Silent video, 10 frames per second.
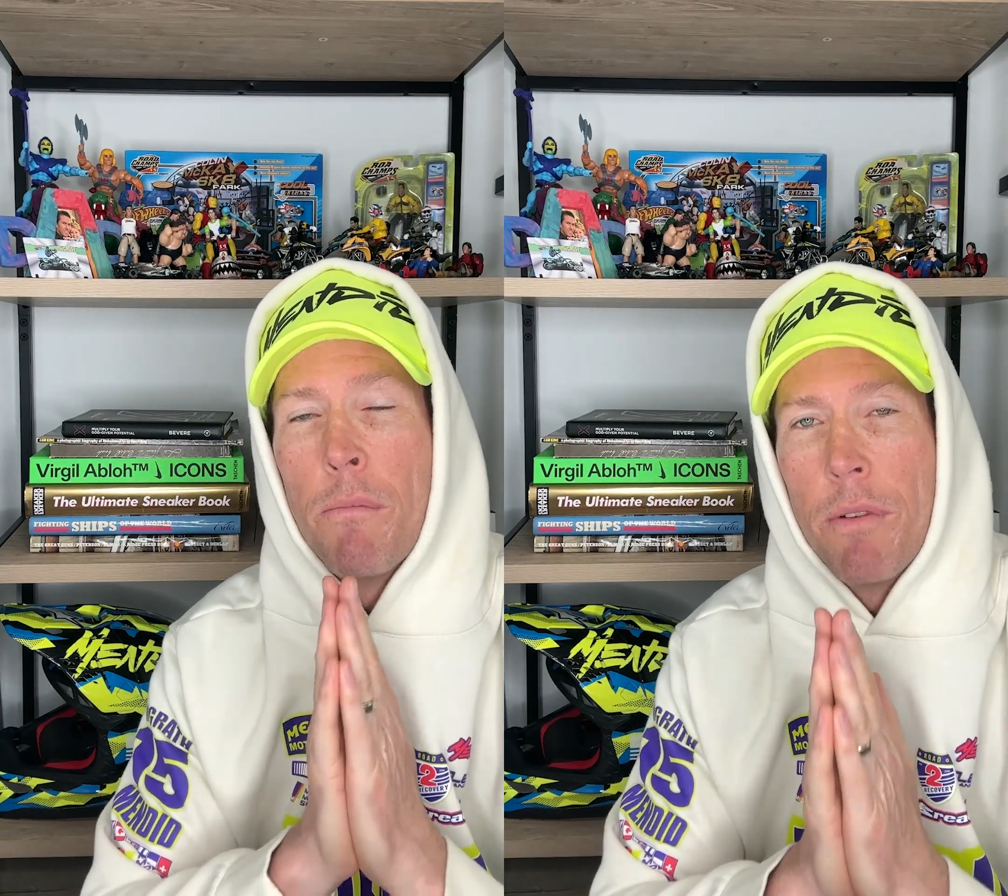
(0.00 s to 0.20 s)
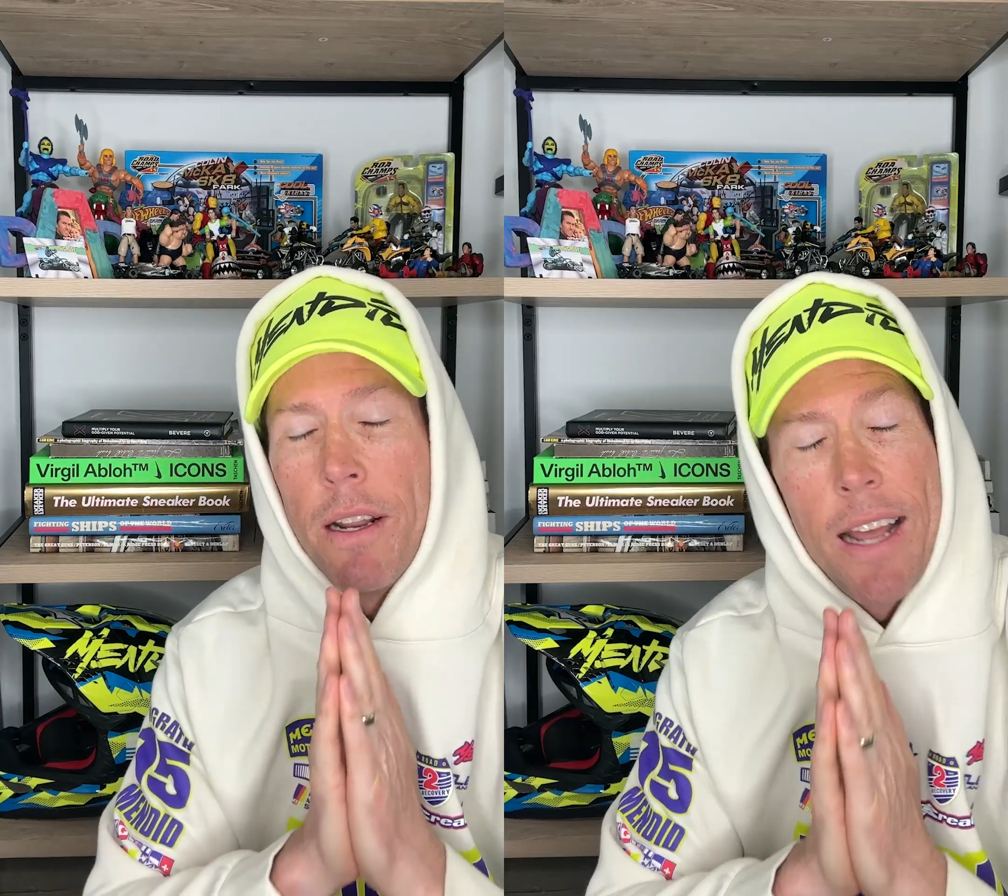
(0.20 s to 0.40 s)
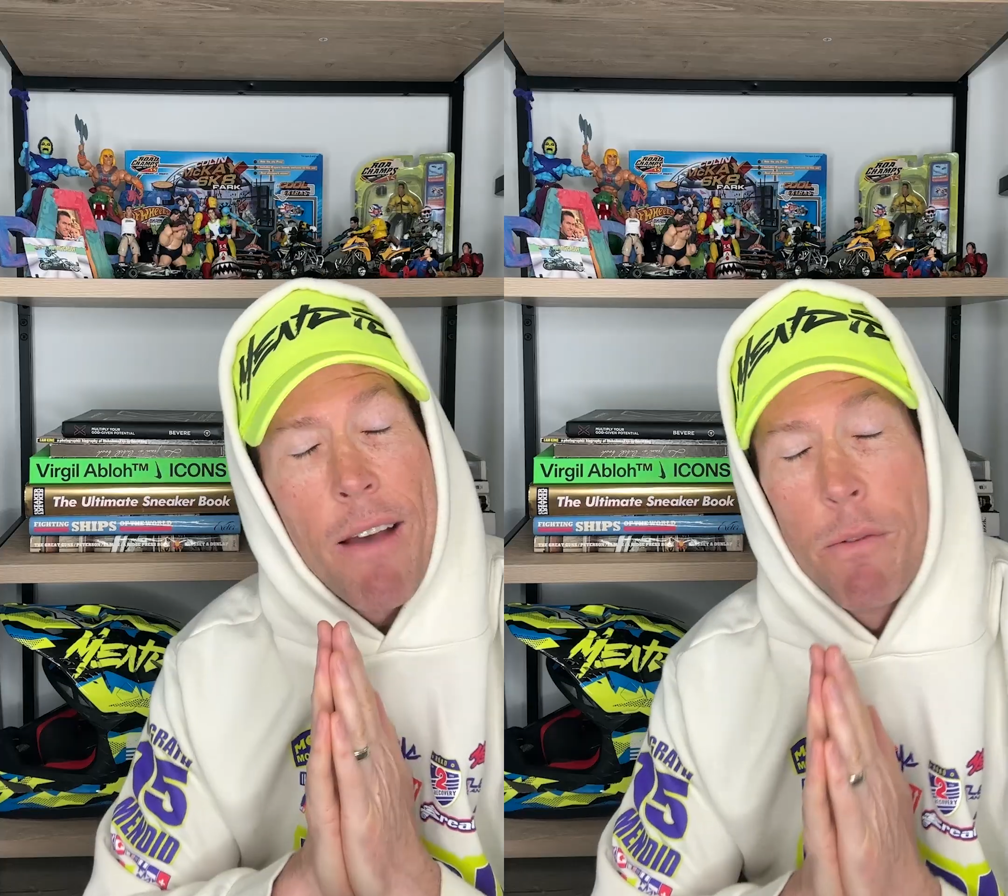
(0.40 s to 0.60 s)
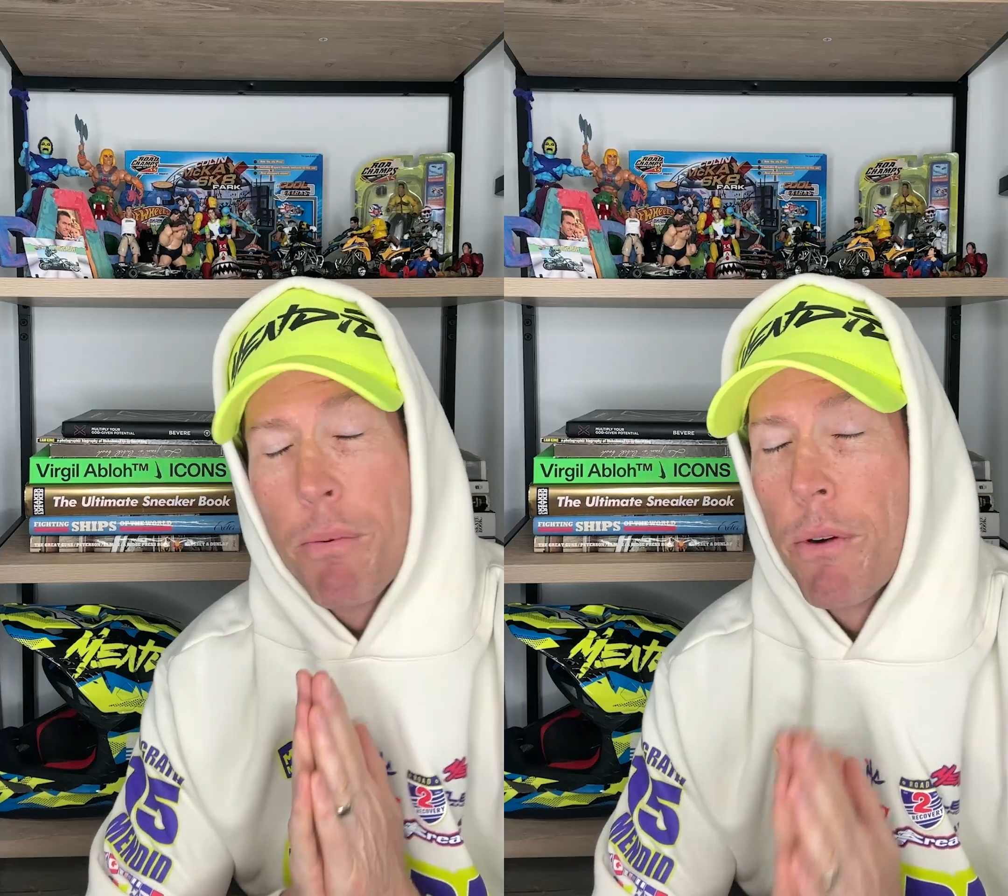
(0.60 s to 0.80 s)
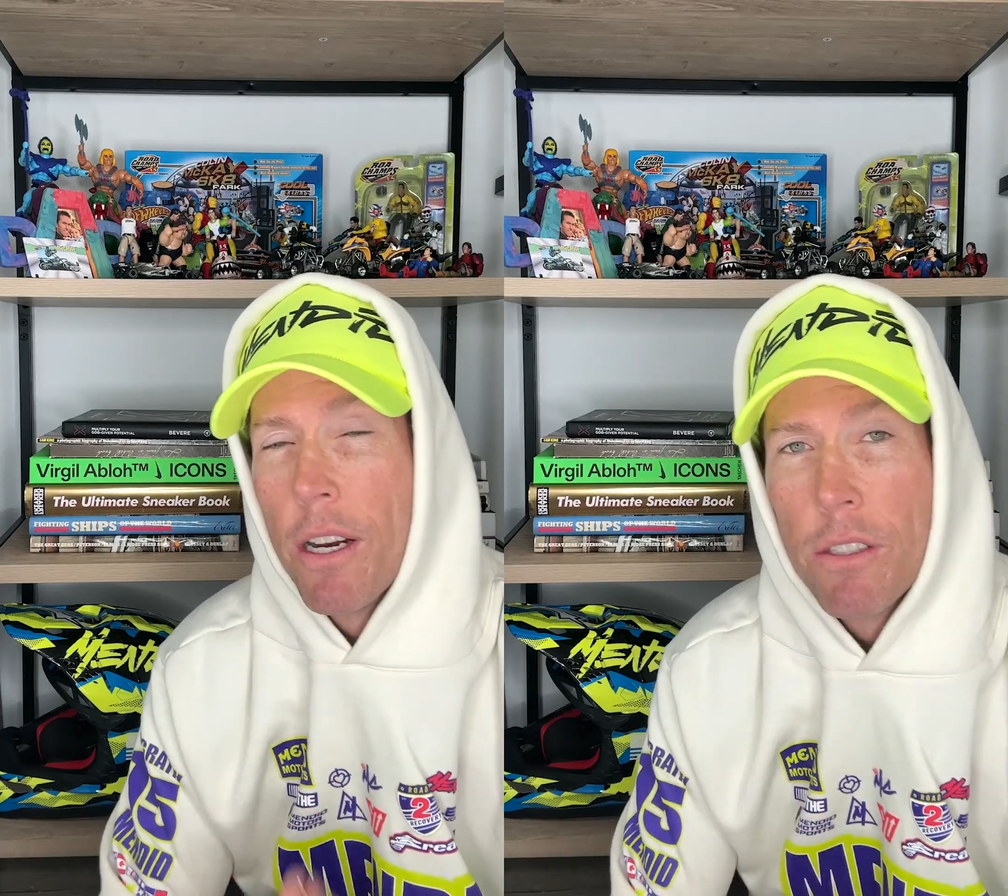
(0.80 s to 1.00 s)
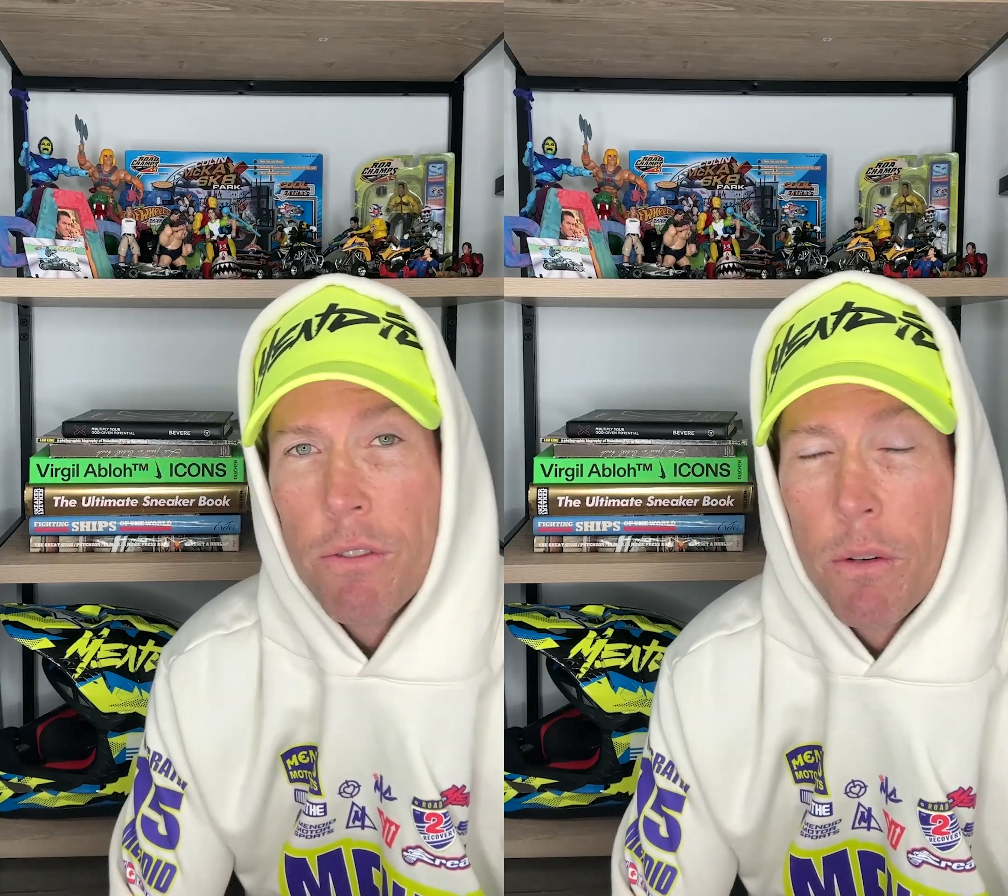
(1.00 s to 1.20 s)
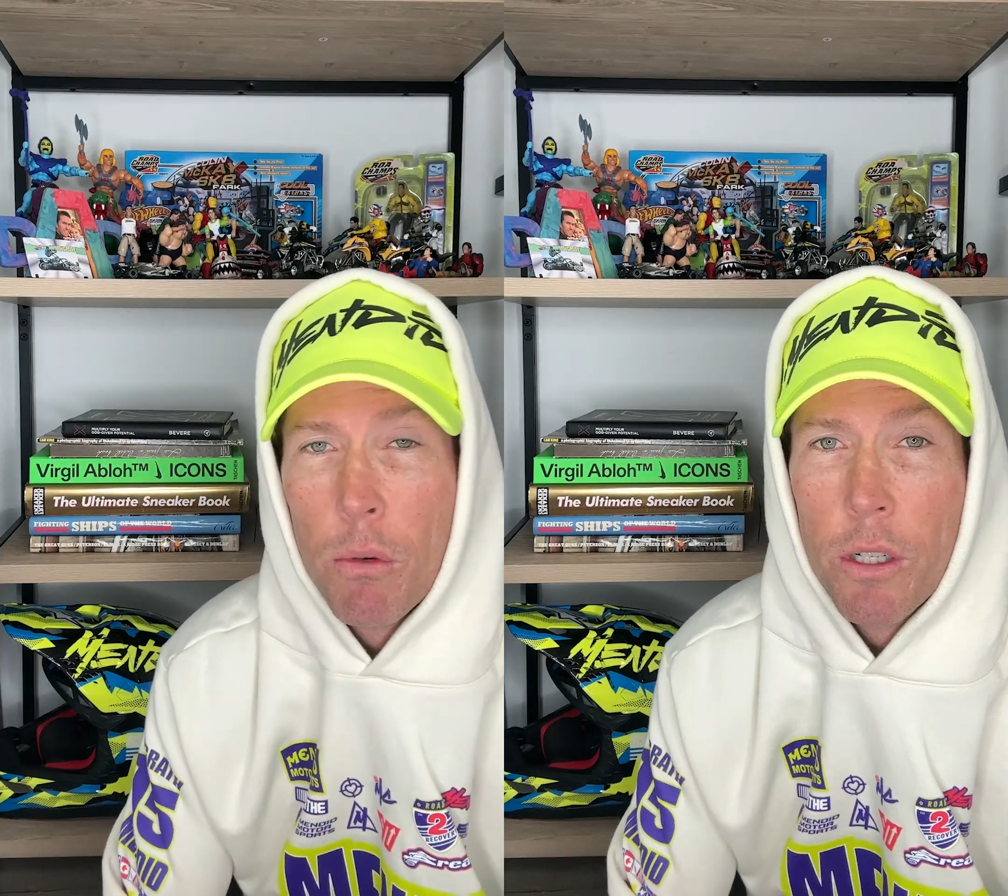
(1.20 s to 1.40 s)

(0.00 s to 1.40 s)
and having prayers for our boy